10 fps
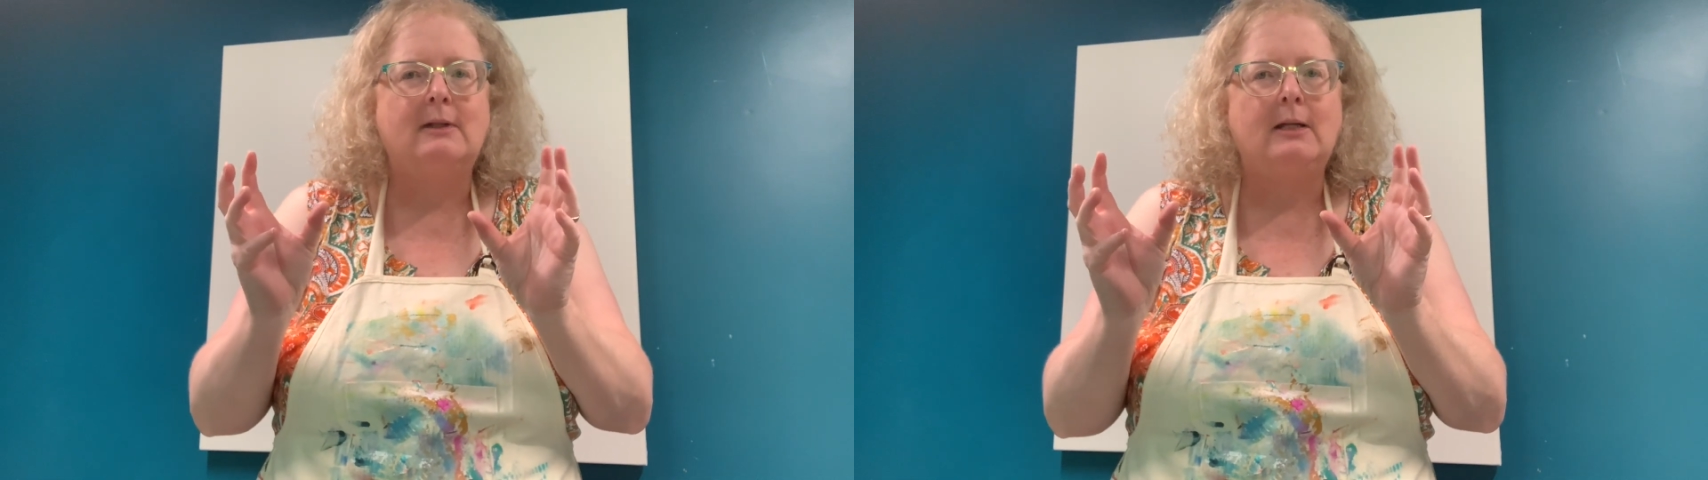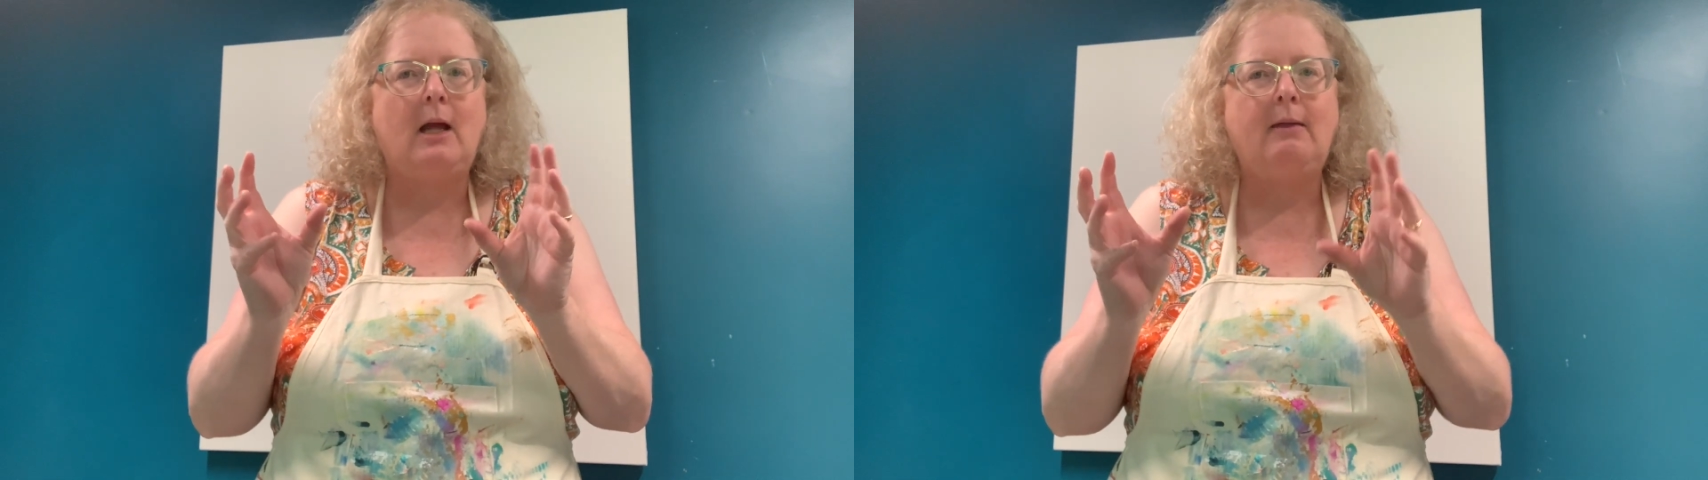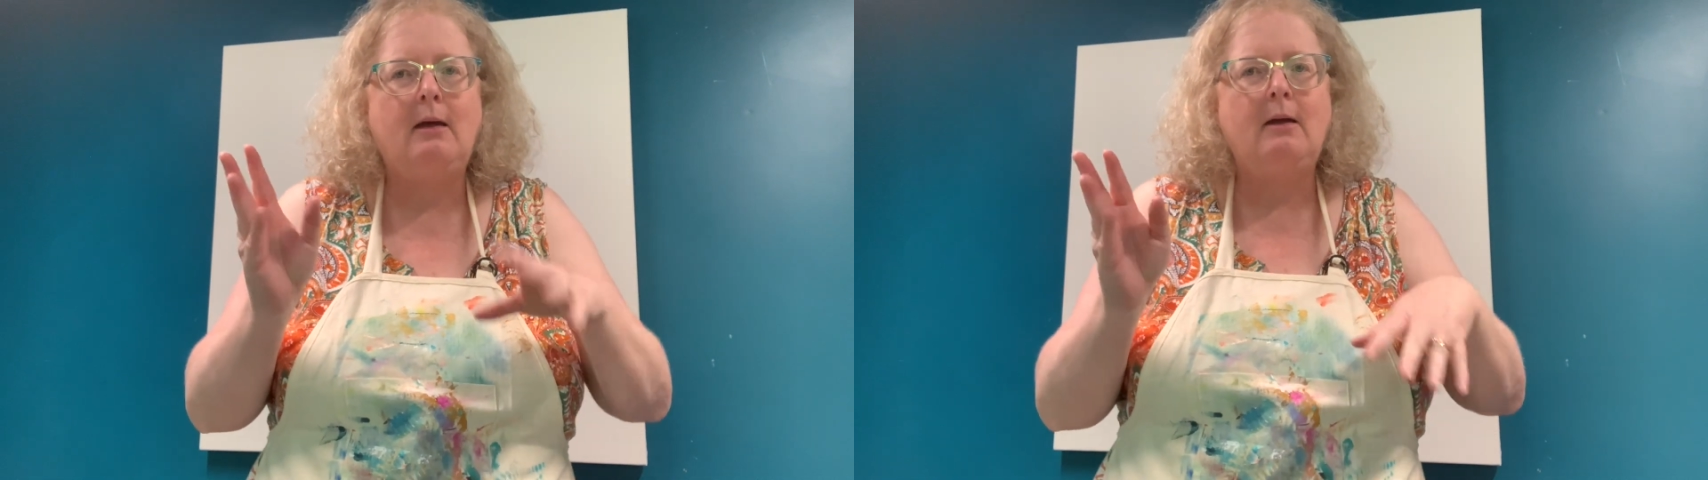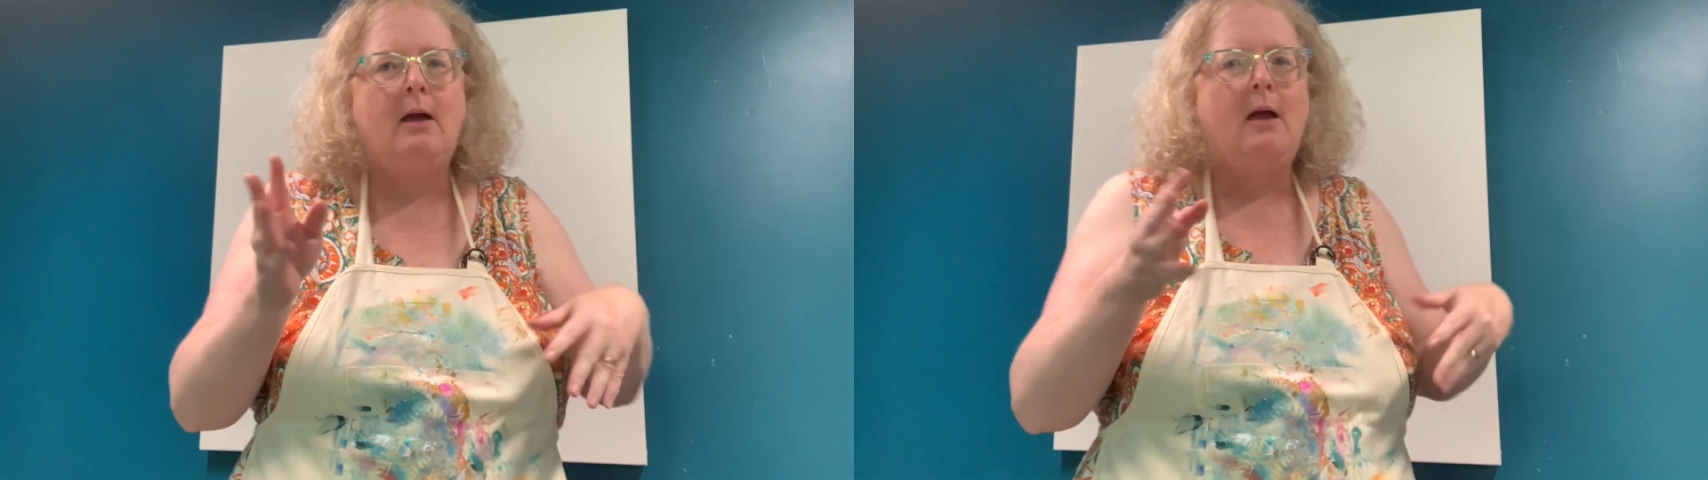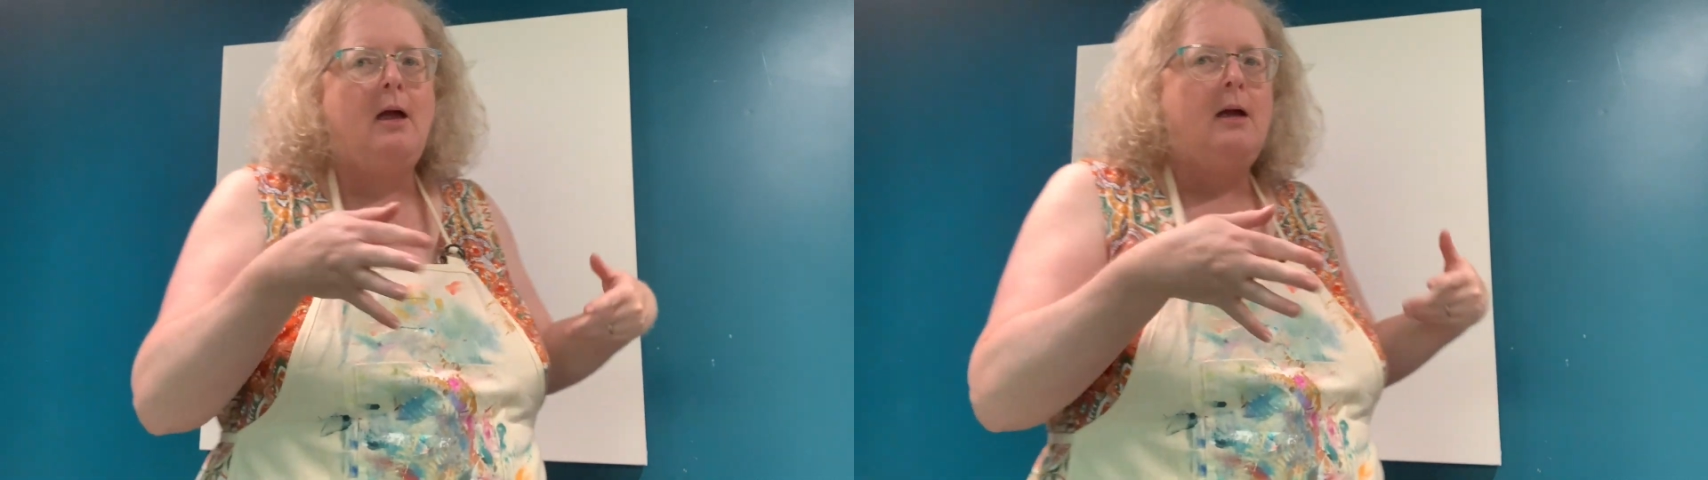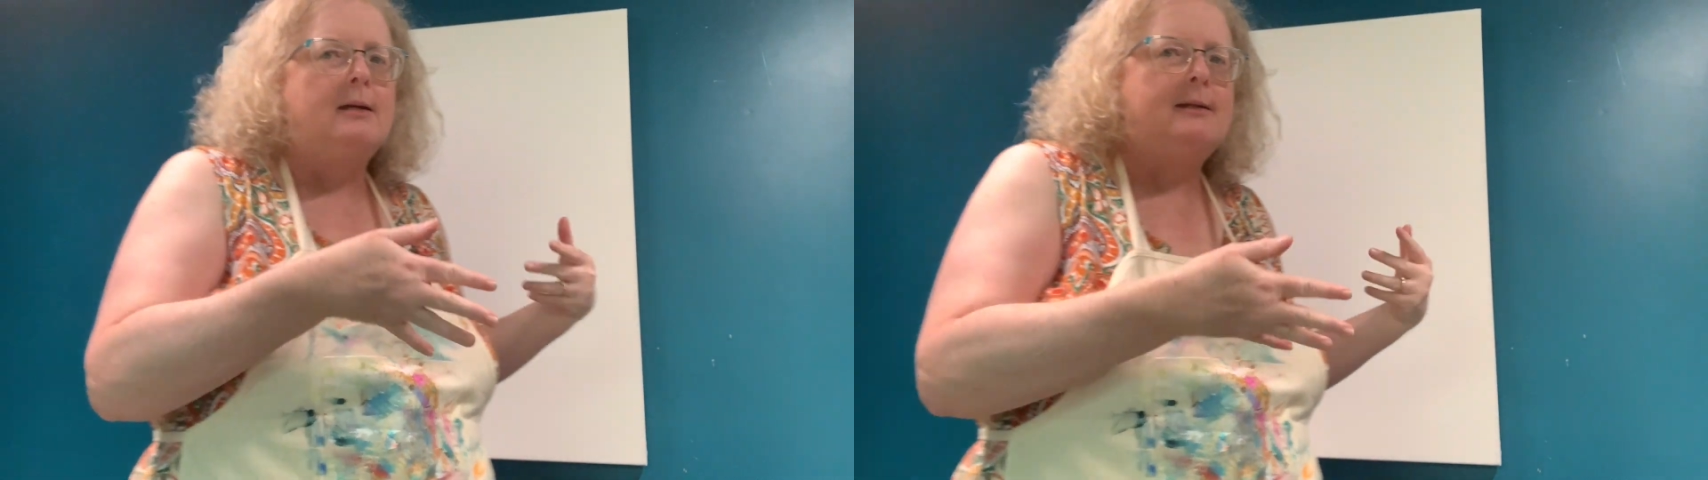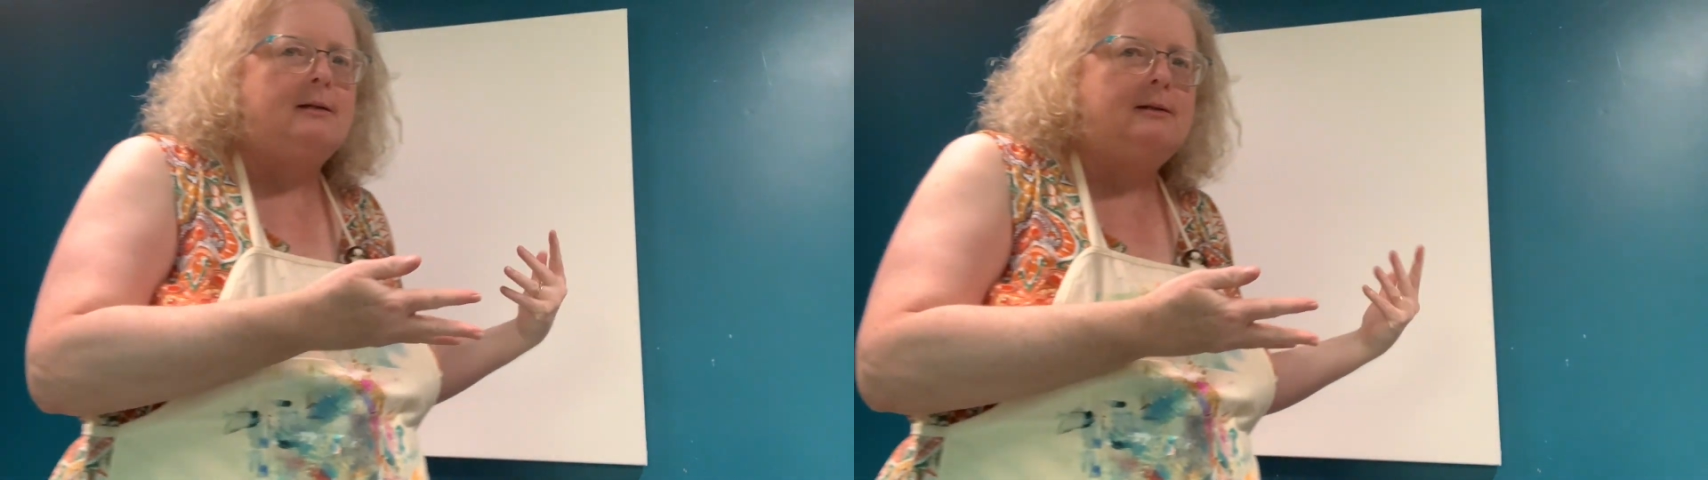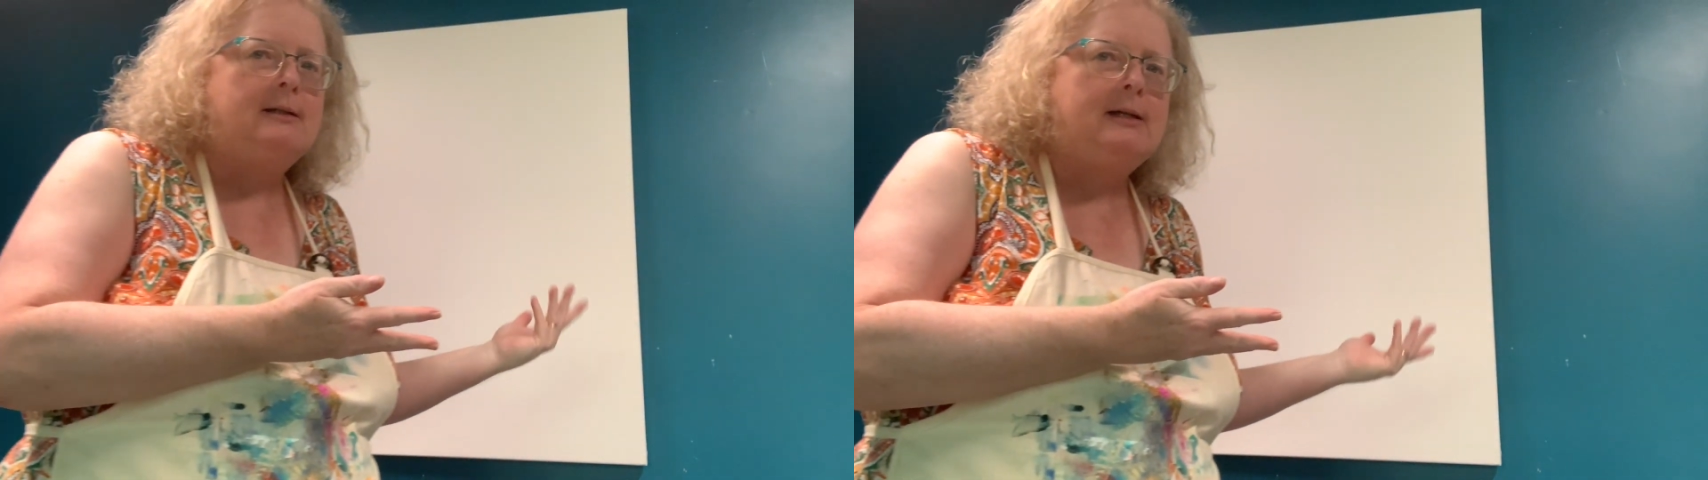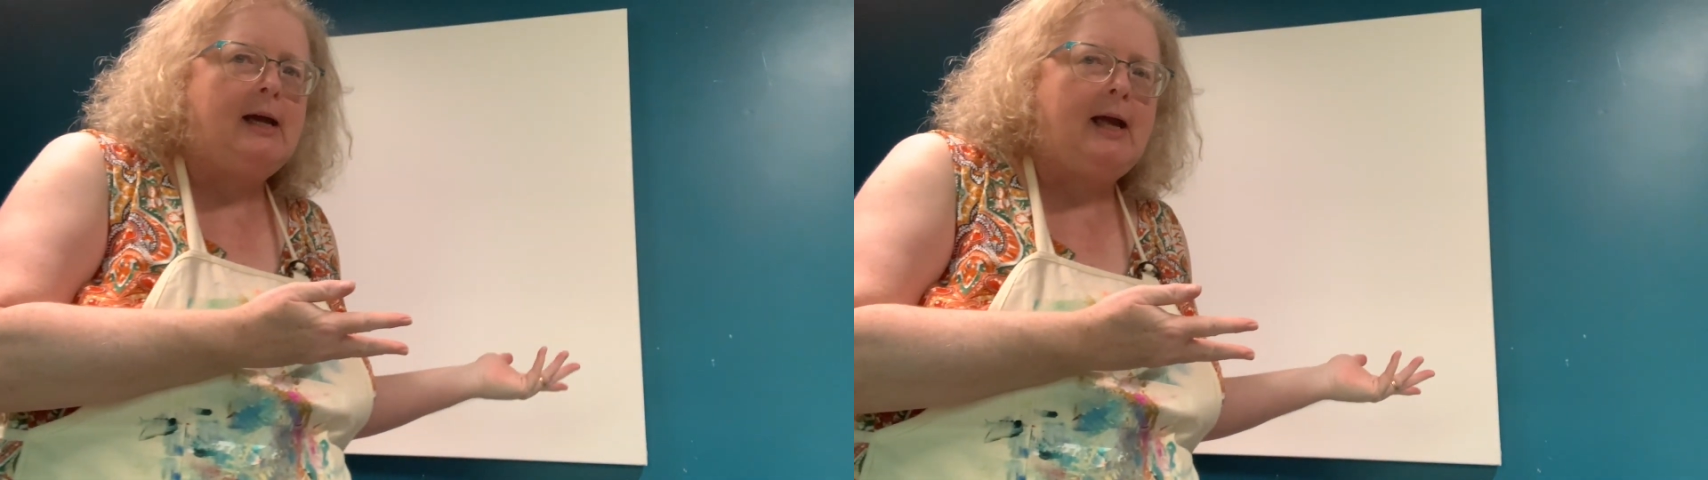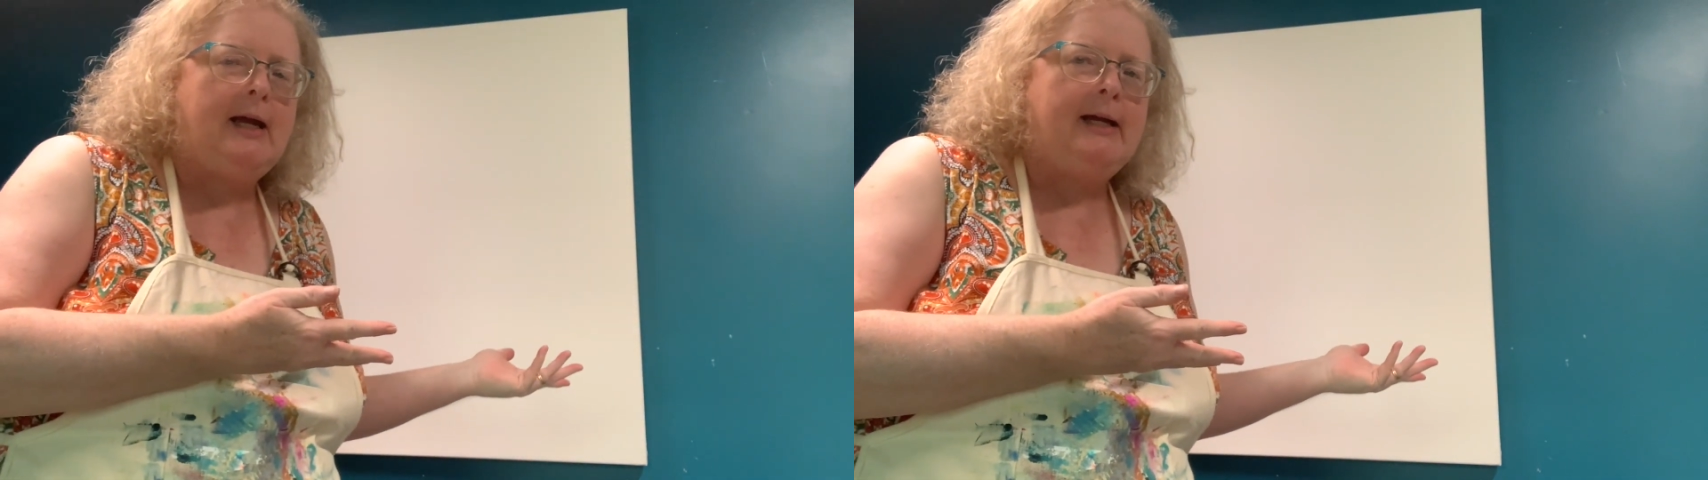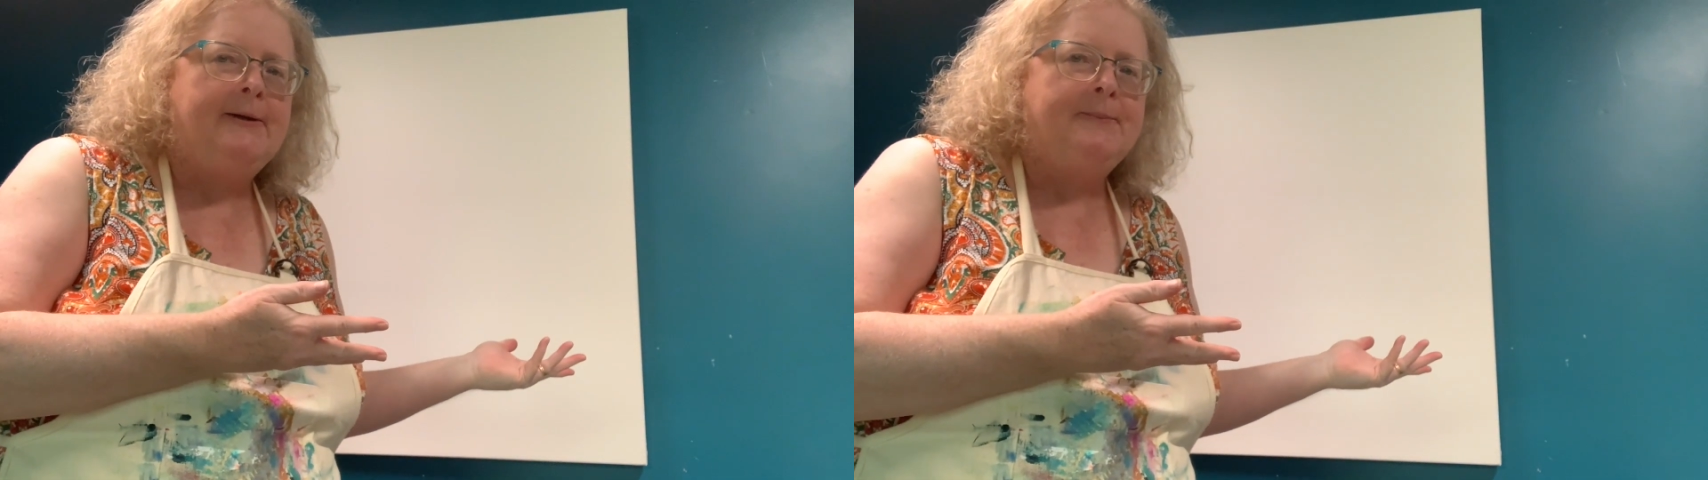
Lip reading: together. So today,